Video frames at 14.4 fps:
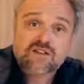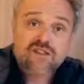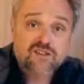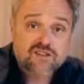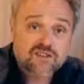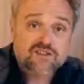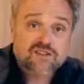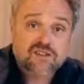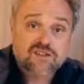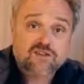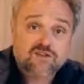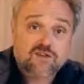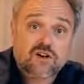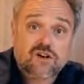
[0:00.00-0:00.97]
This
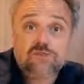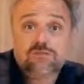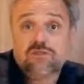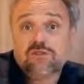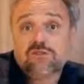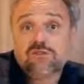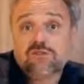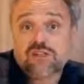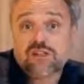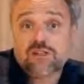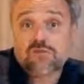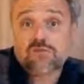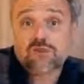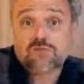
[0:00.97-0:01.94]
suggests the FOXP2
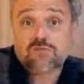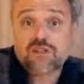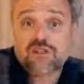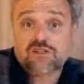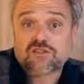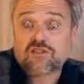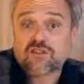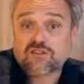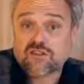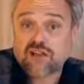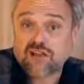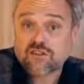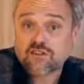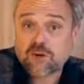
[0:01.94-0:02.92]
gene was present in the
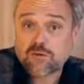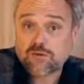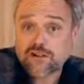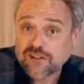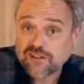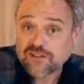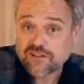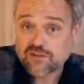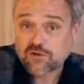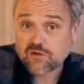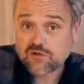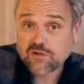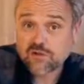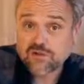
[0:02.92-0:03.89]
last common
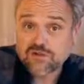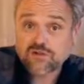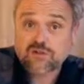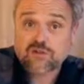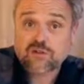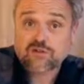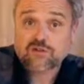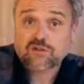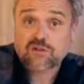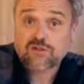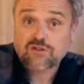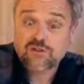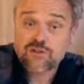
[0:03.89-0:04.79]
ancestor of humans and Neanderthals,